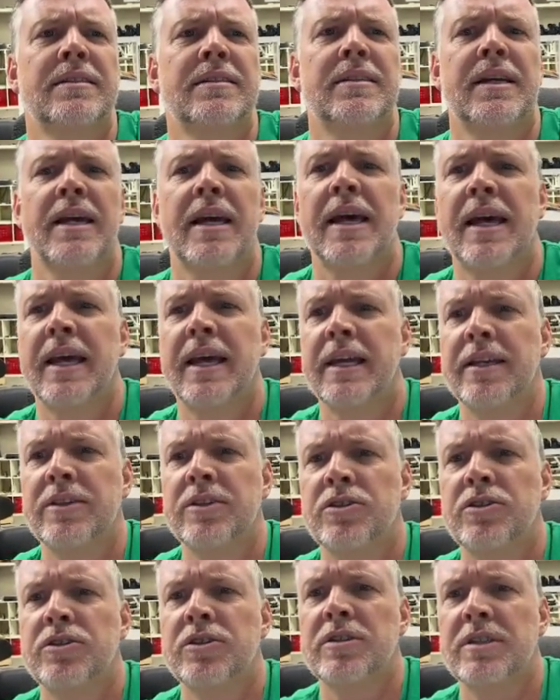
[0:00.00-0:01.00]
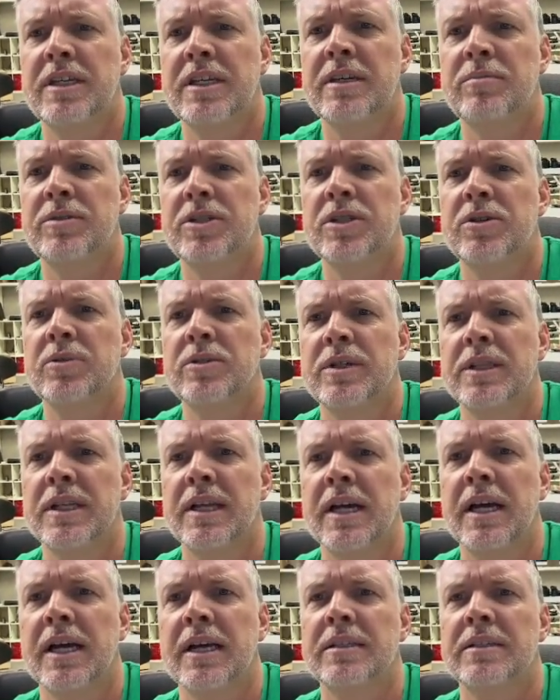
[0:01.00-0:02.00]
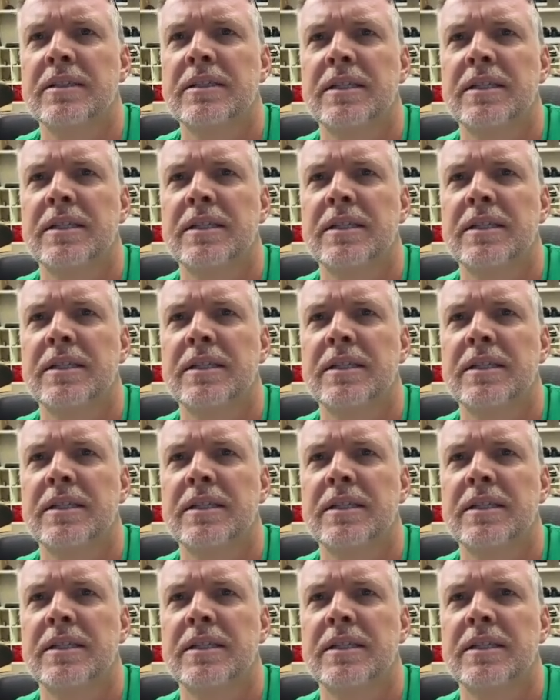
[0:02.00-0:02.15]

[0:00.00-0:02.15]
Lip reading: okay? And you just keep doing that.